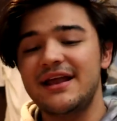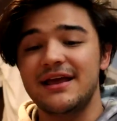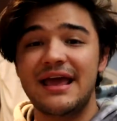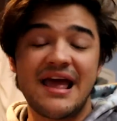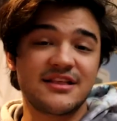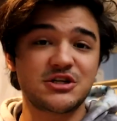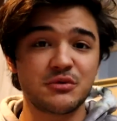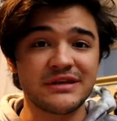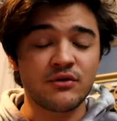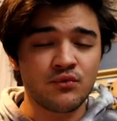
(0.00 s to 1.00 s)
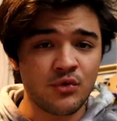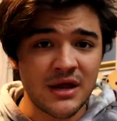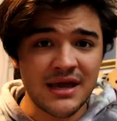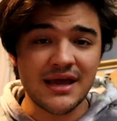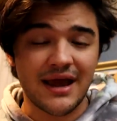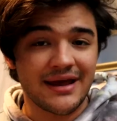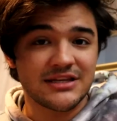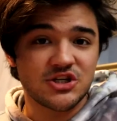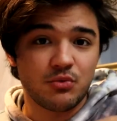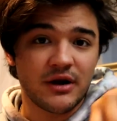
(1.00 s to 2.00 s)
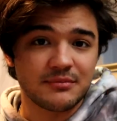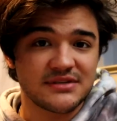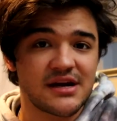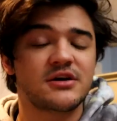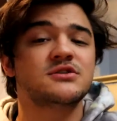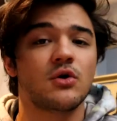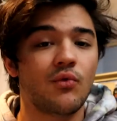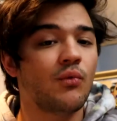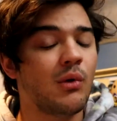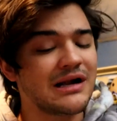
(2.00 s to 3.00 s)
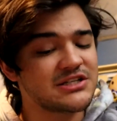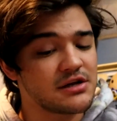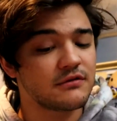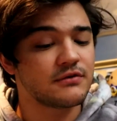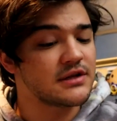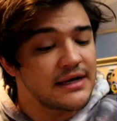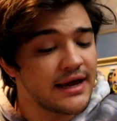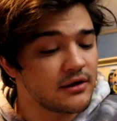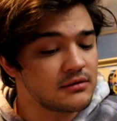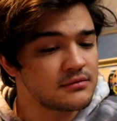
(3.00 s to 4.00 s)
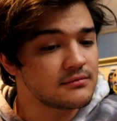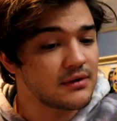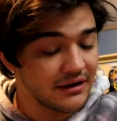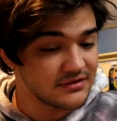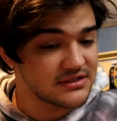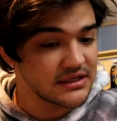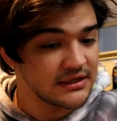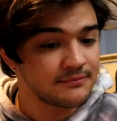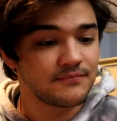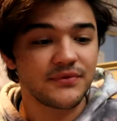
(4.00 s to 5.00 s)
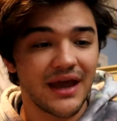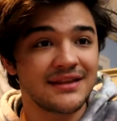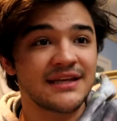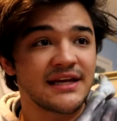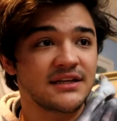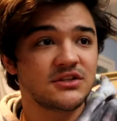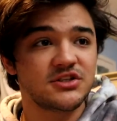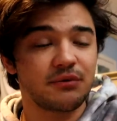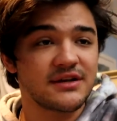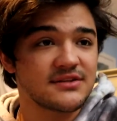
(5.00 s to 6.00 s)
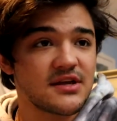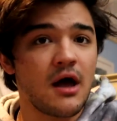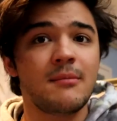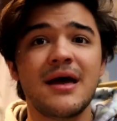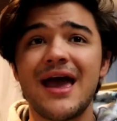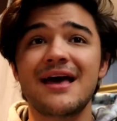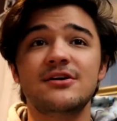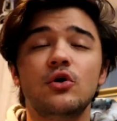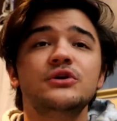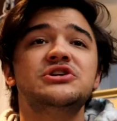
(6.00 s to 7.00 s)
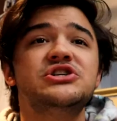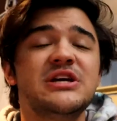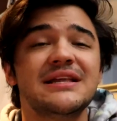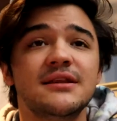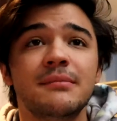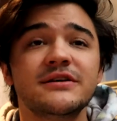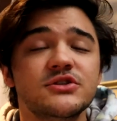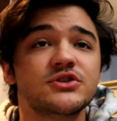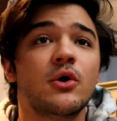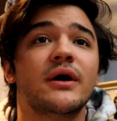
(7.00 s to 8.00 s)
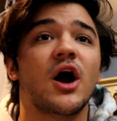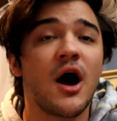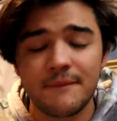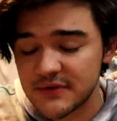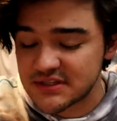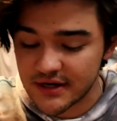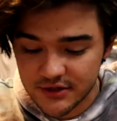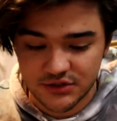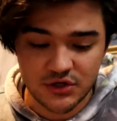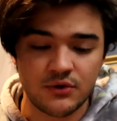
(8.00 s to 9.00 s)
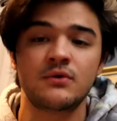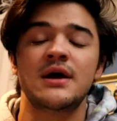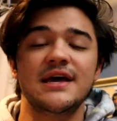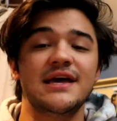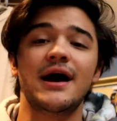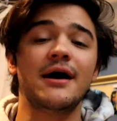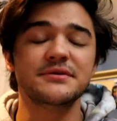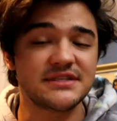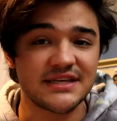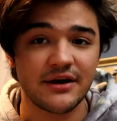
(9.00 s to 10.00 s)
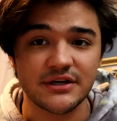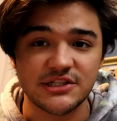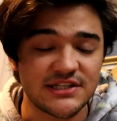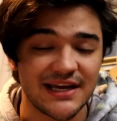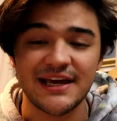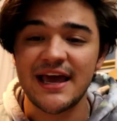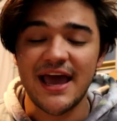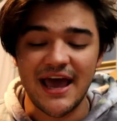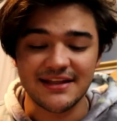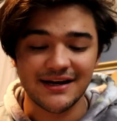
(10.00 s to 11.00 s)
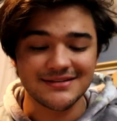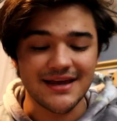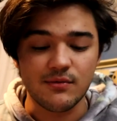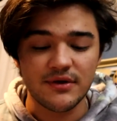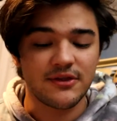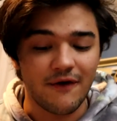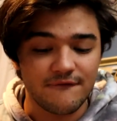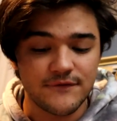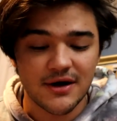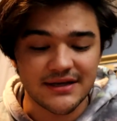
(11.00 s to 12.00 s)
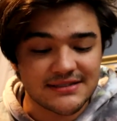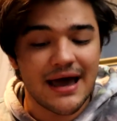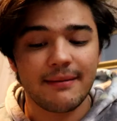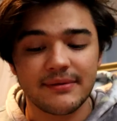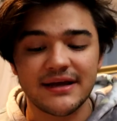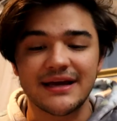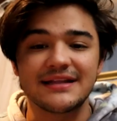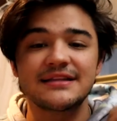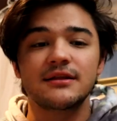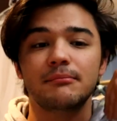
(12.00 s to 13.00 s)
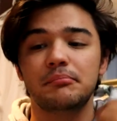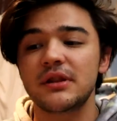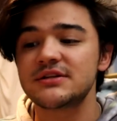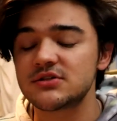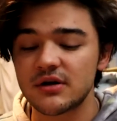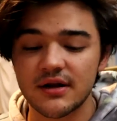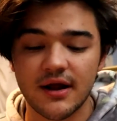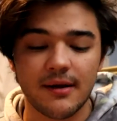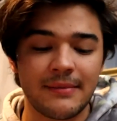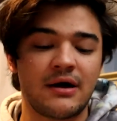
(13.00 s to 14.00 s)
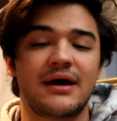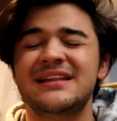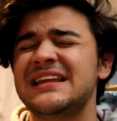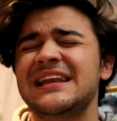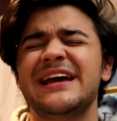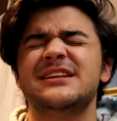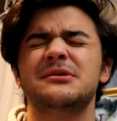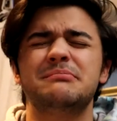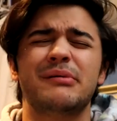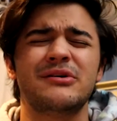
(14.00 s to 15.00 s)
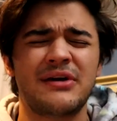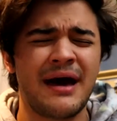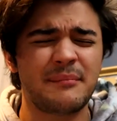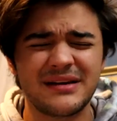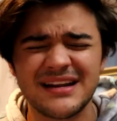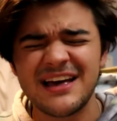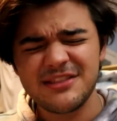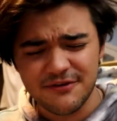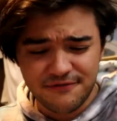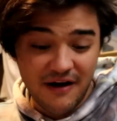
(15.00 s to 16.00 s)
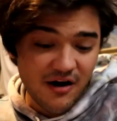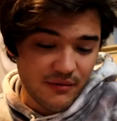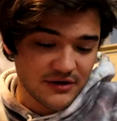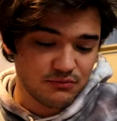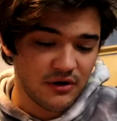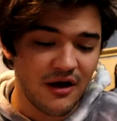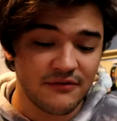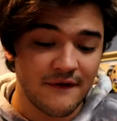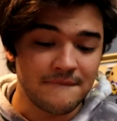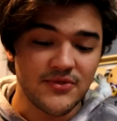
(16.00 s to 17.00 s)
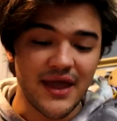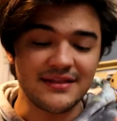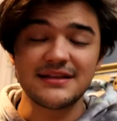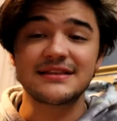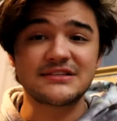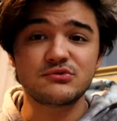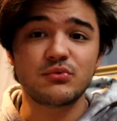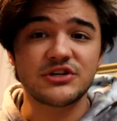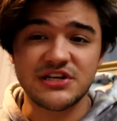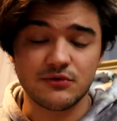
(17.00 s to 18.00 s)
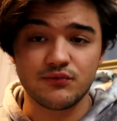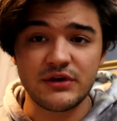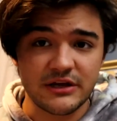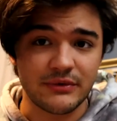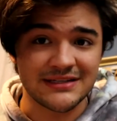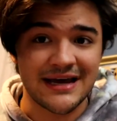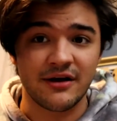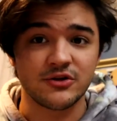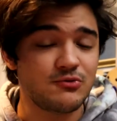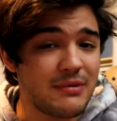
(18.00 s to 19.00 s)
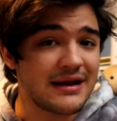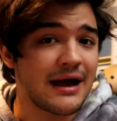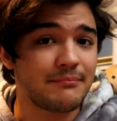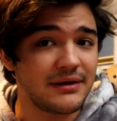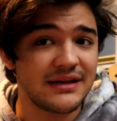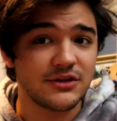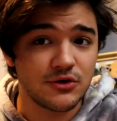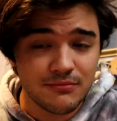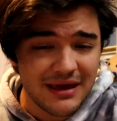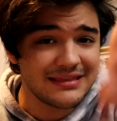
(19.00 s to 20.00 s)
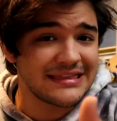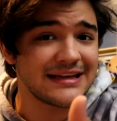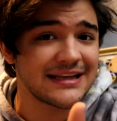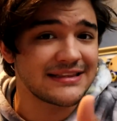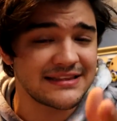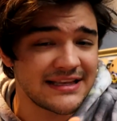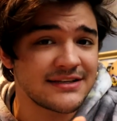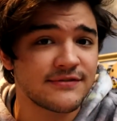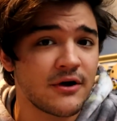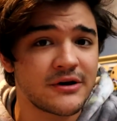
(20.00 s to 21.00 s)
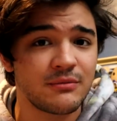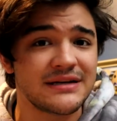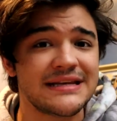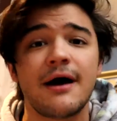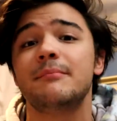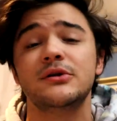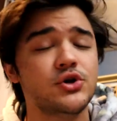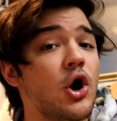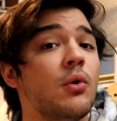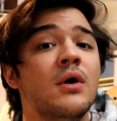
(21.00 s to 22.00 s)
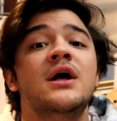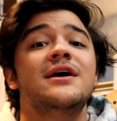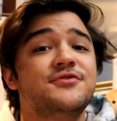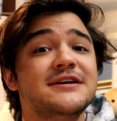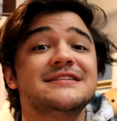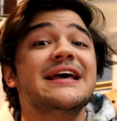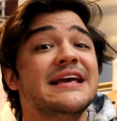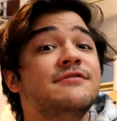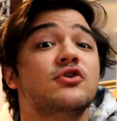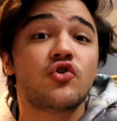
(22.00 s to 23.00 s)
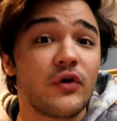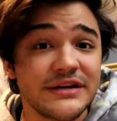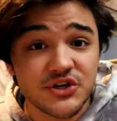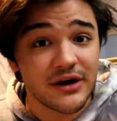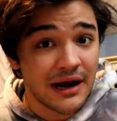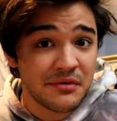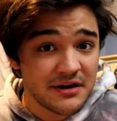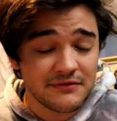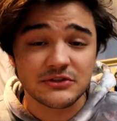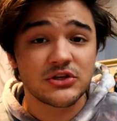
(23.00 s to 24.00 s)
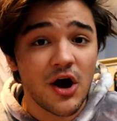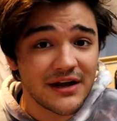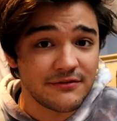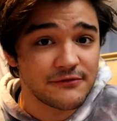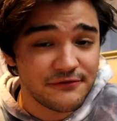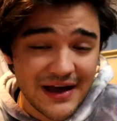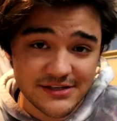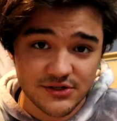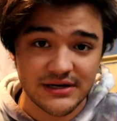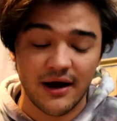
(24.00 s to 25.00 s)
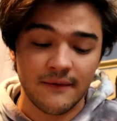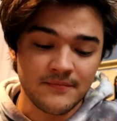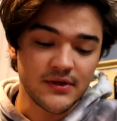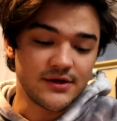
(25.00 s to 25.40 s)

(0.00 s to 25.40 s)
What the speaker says: And then she was like, "Ree!" And then she went upstairs, watching for the nail, obviously. And then she went in the tub, and then holy shit, the monster's going up the stairs too. I was scary as shit. And then I was like, what the fuck is happening? And then the blood started to come out, and then, like, the birth happened, the fireworks went off, and then this is where shit really went down. You may think that things have already went down, but no, things get even crazier, and I'm gonna even talk even faster now.